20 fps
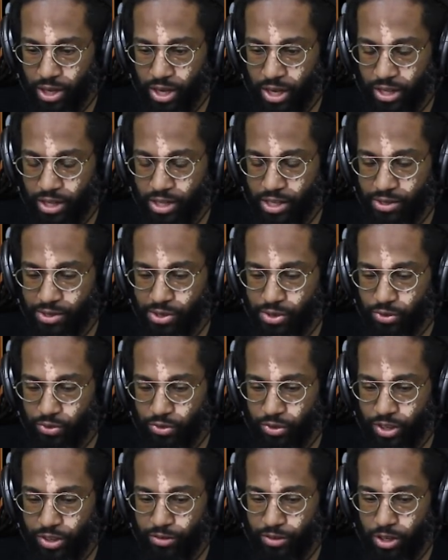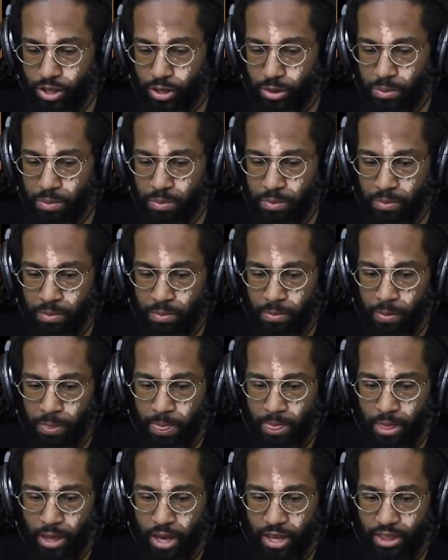and then some reverb.
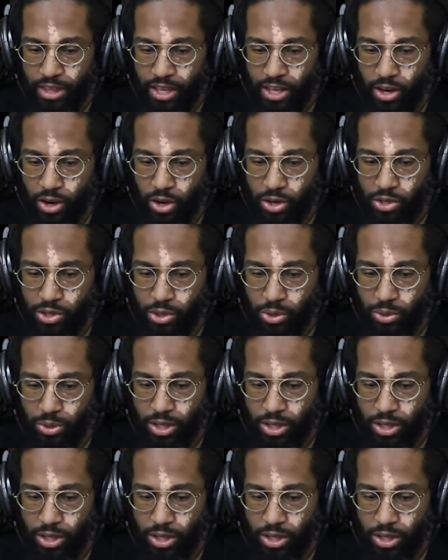And then also